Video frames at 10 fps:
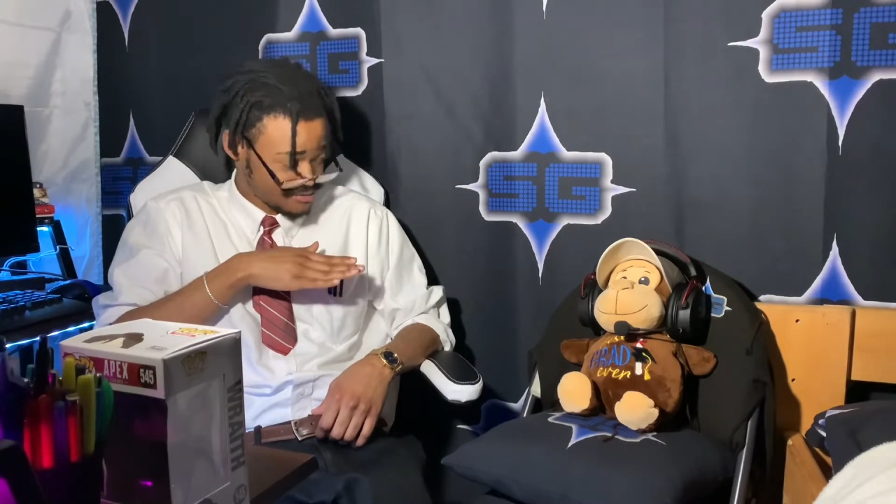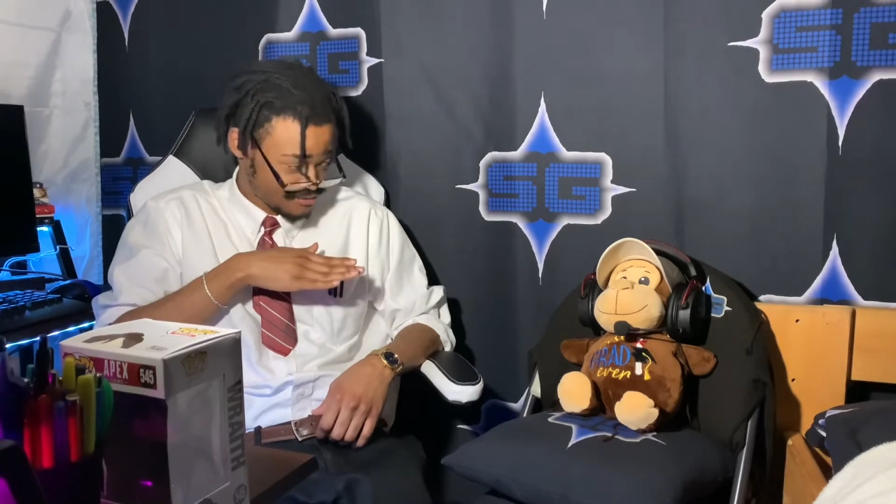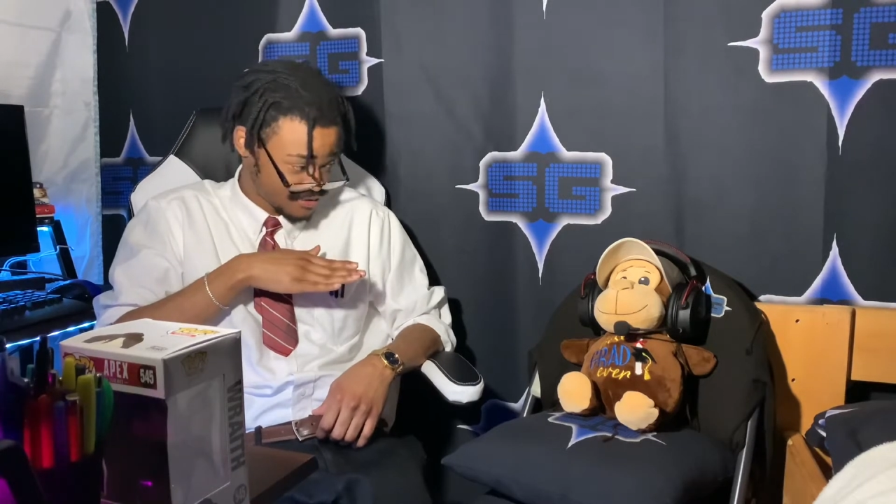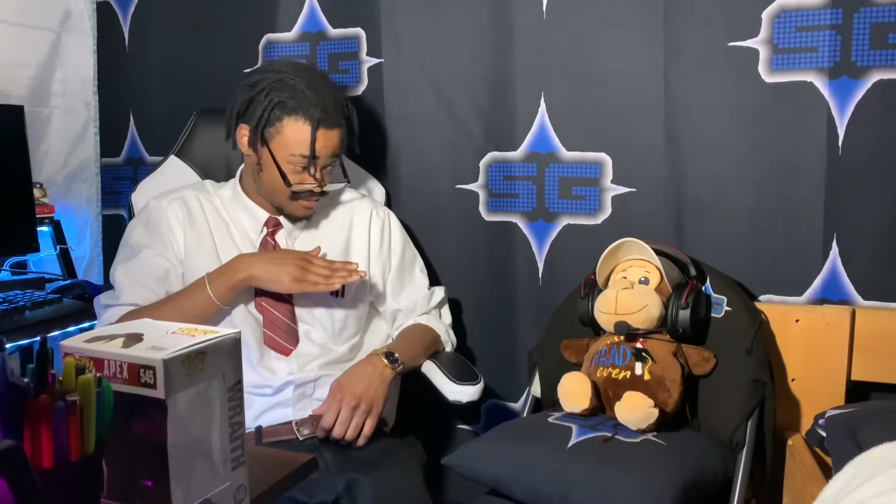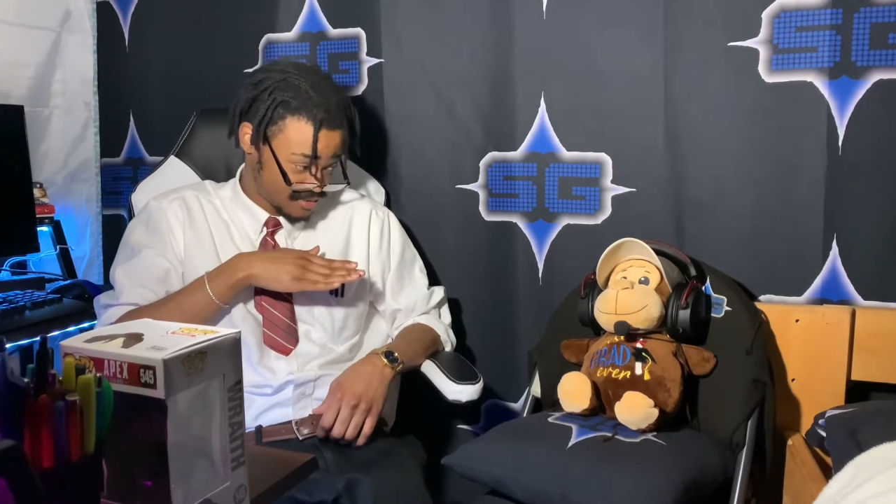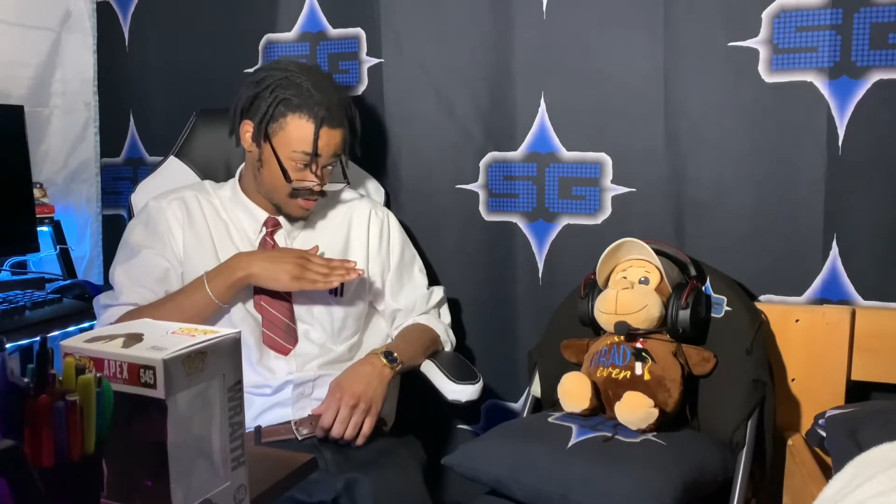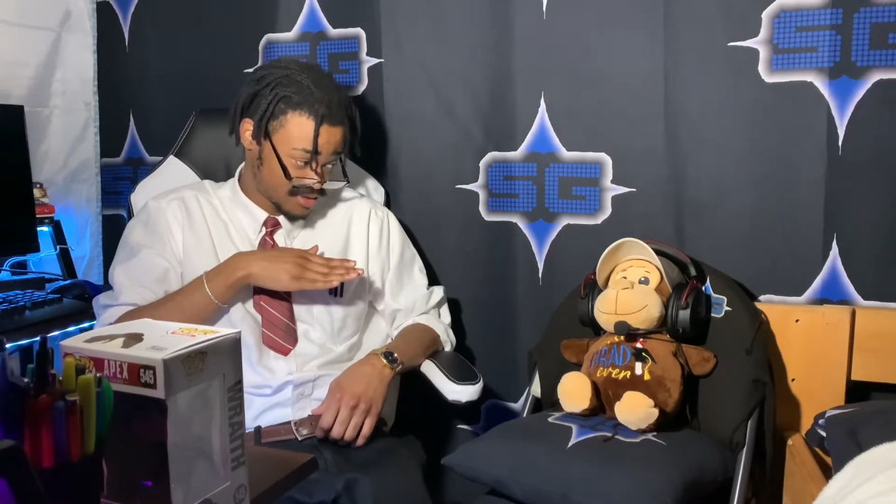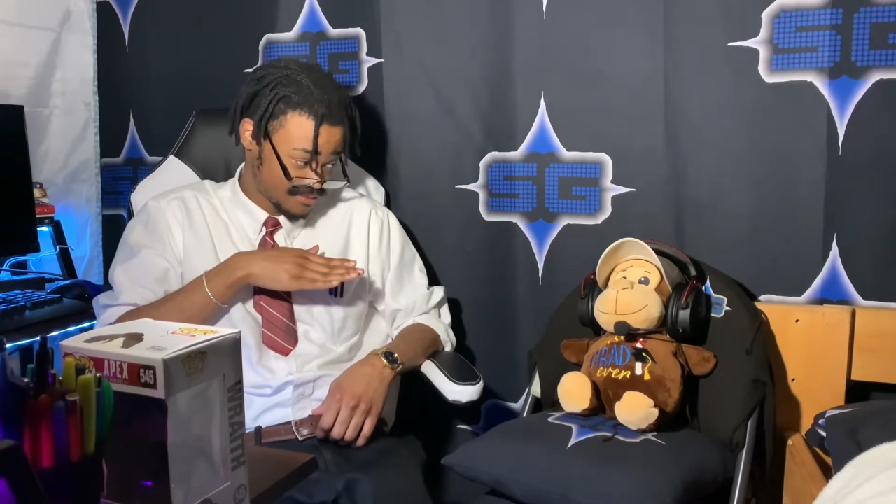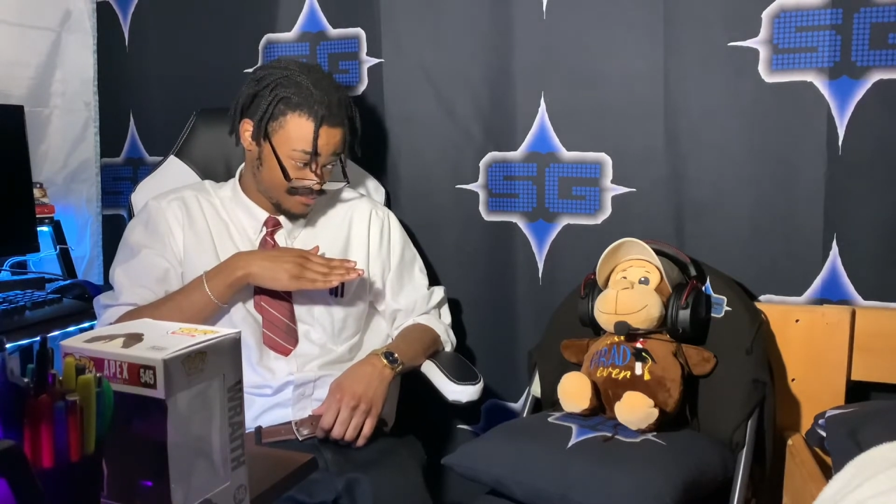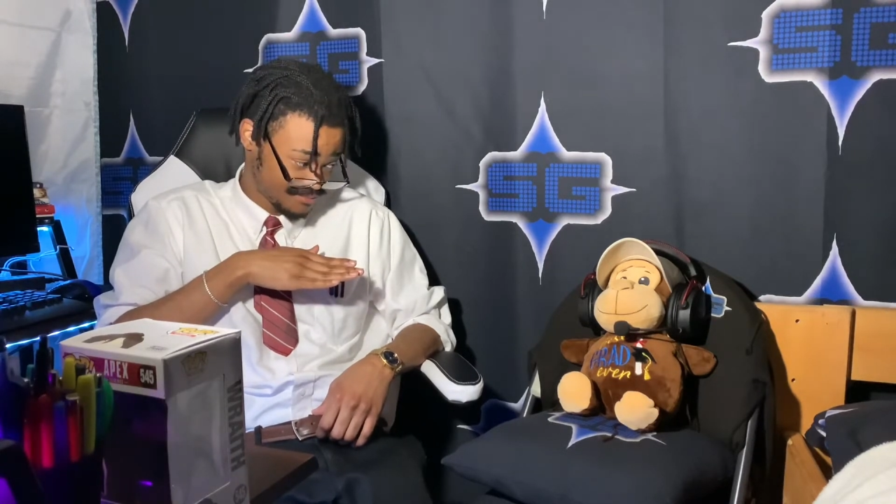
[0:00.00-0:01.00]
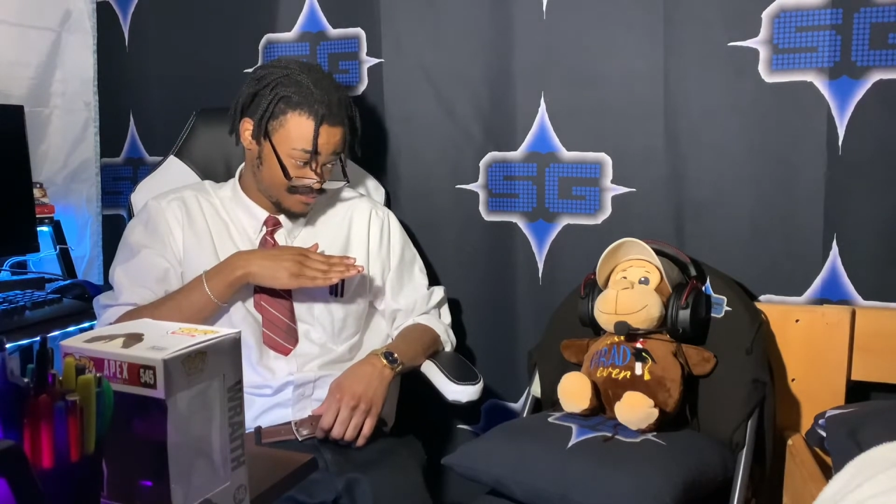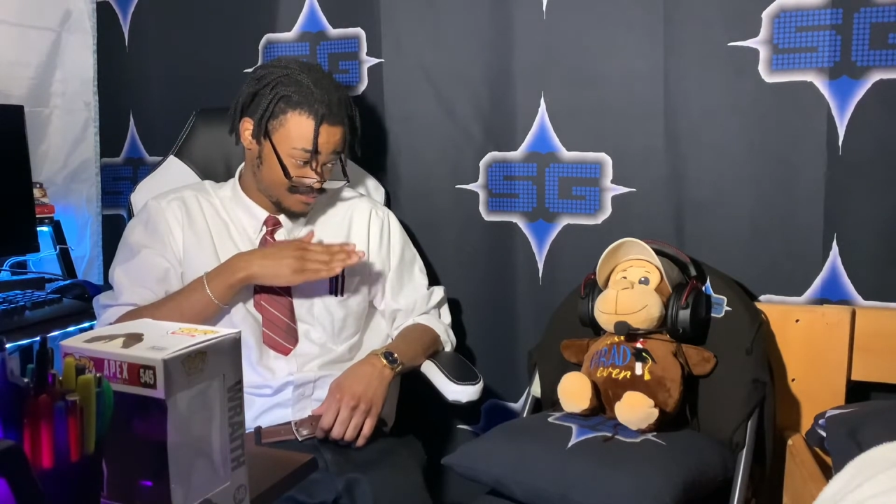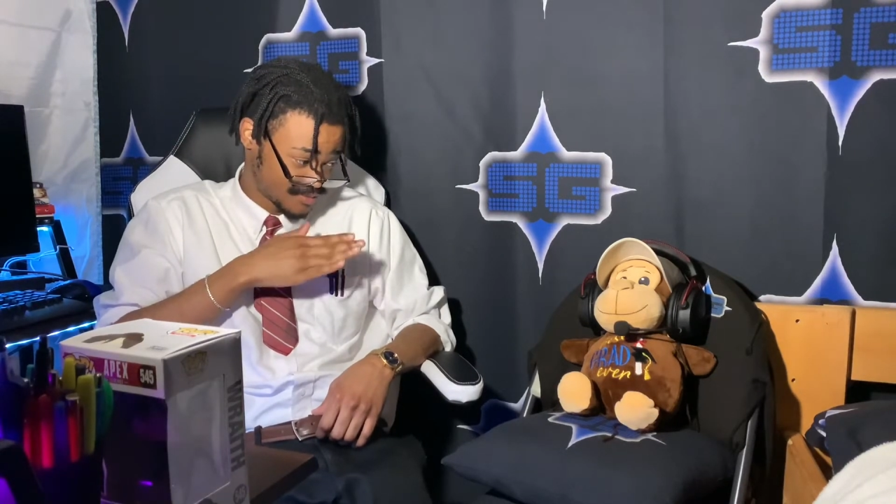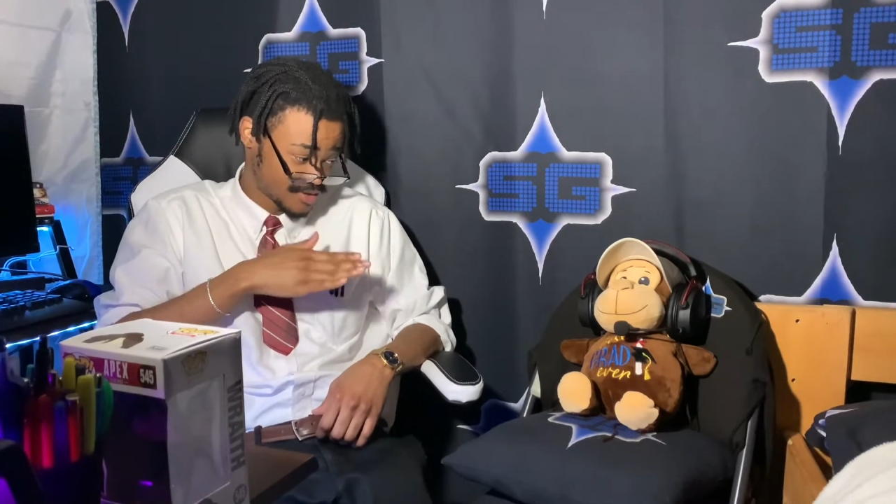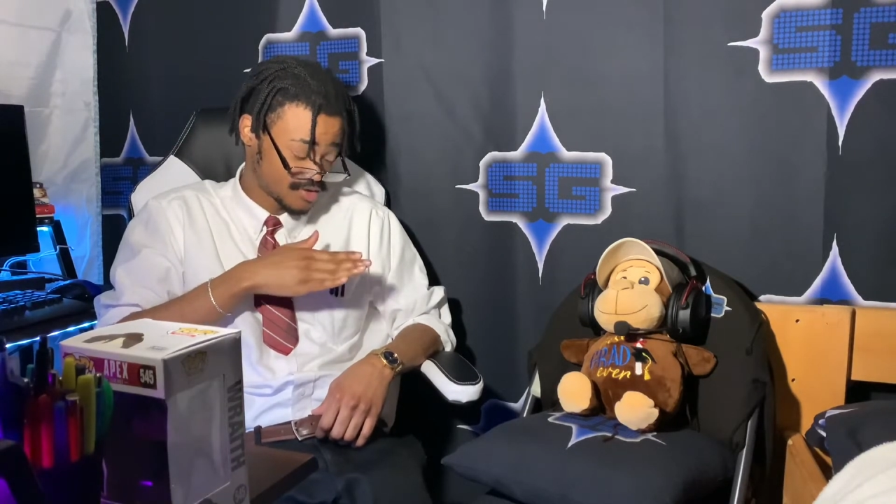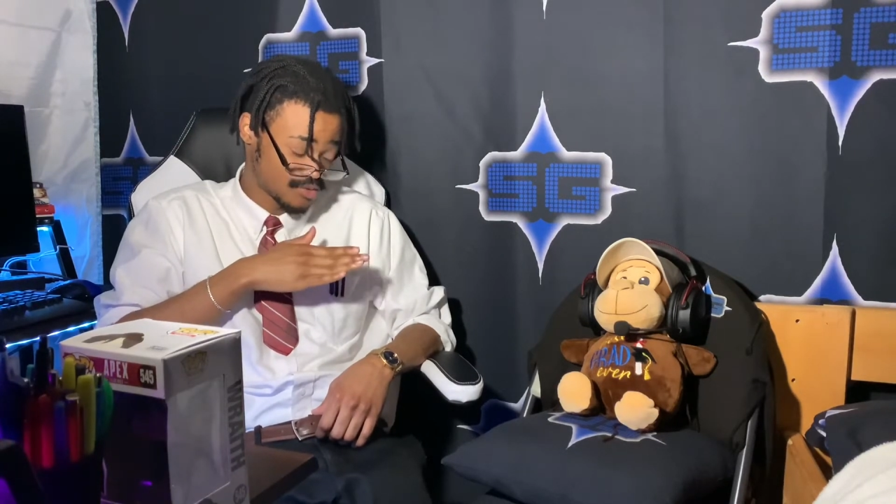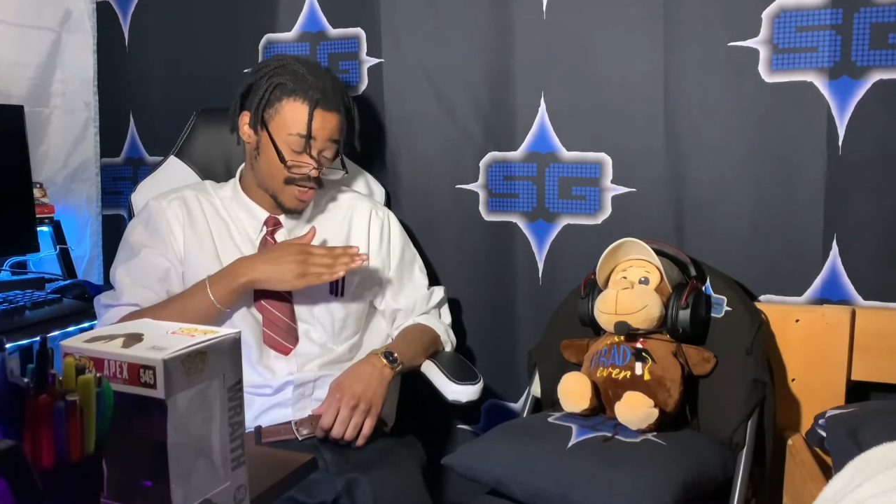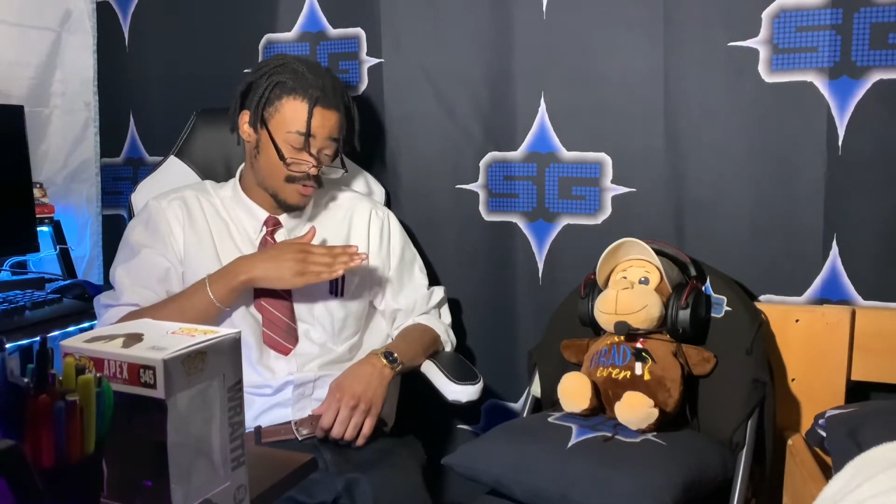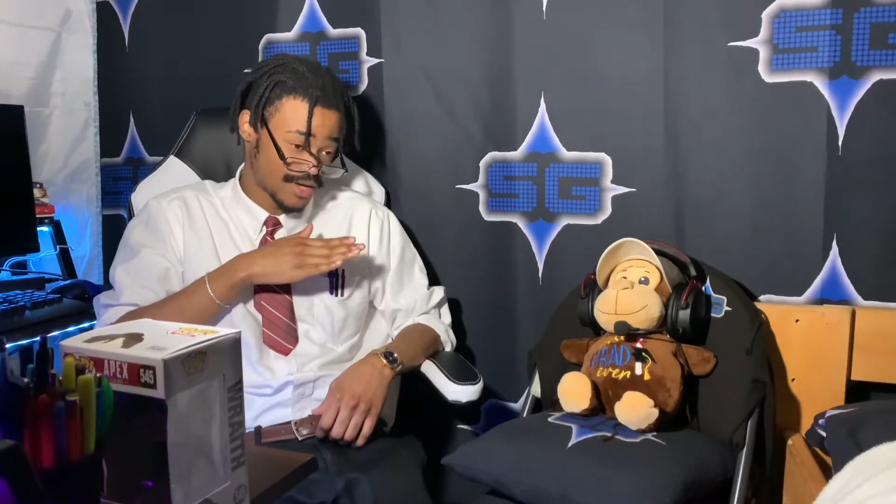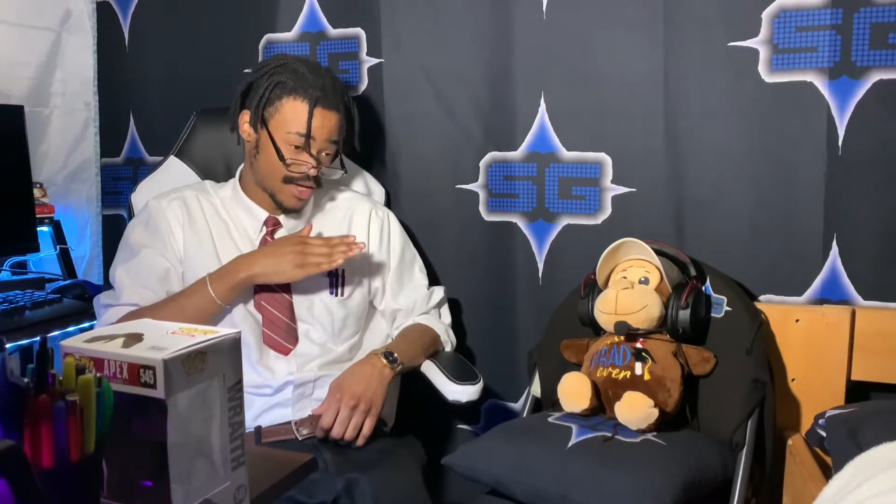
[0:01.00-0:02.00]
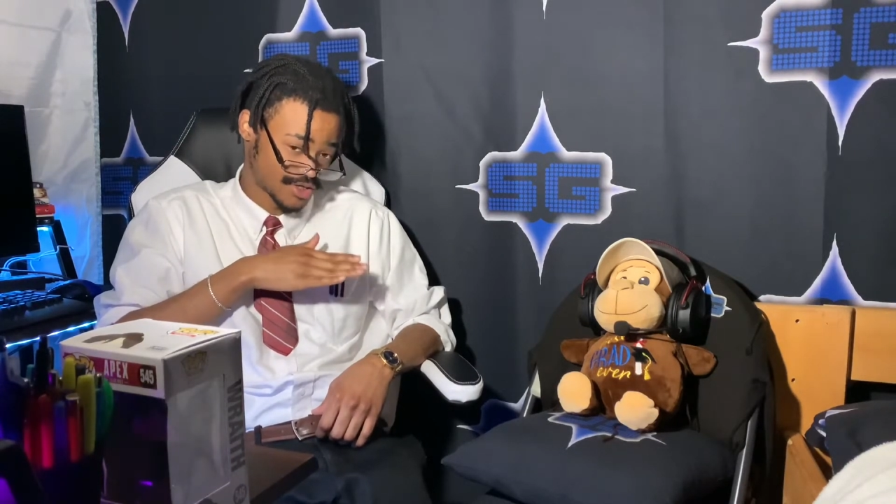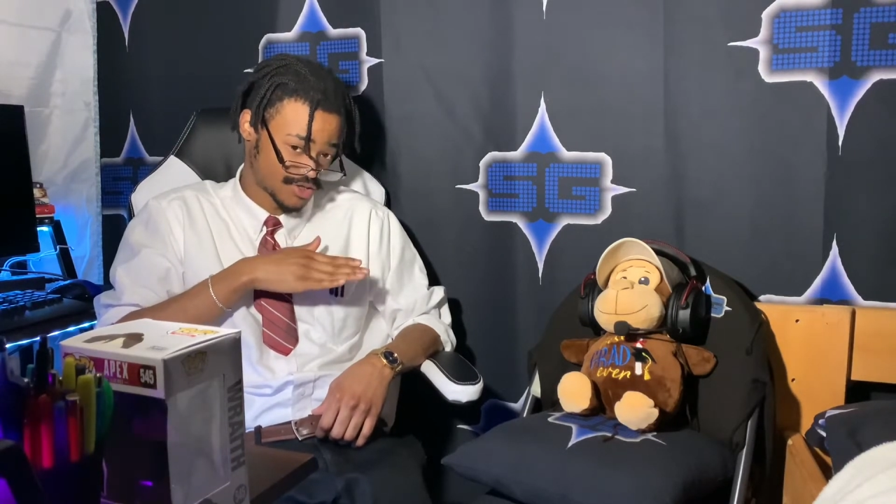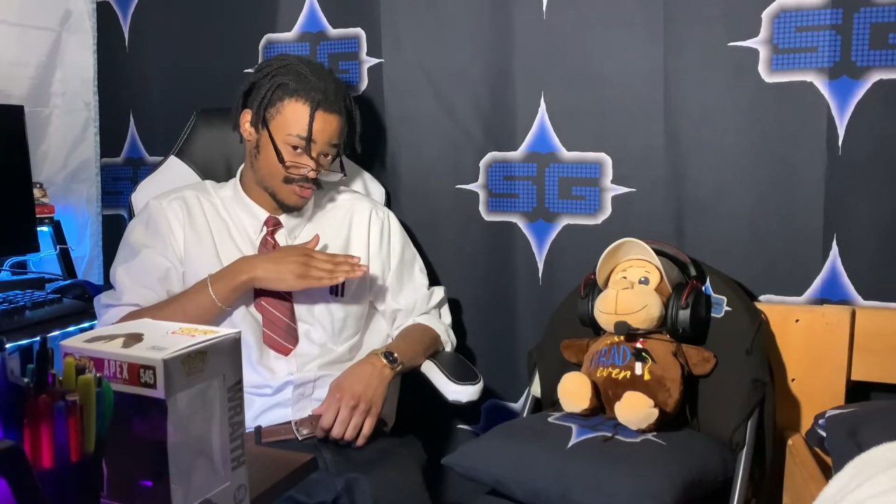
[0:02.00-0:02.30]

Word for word: for you, PZ, this is what I would ask you.